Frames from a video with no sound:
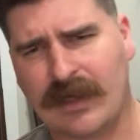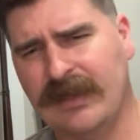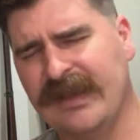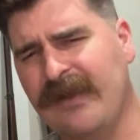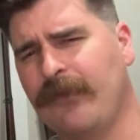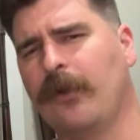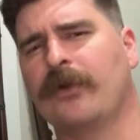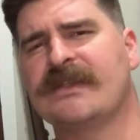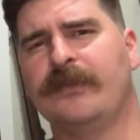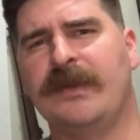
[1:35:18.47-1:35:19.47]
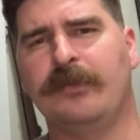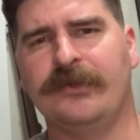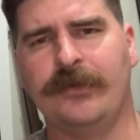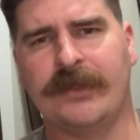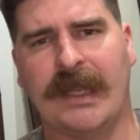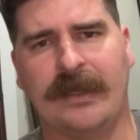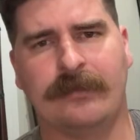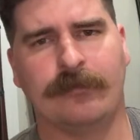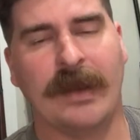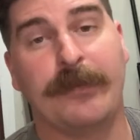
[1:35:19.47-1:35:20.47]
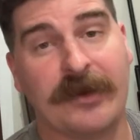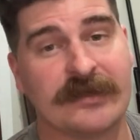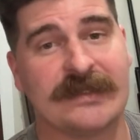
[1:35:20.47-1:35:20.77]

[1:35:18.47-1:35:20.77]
think I've heard of some people doing that. My parents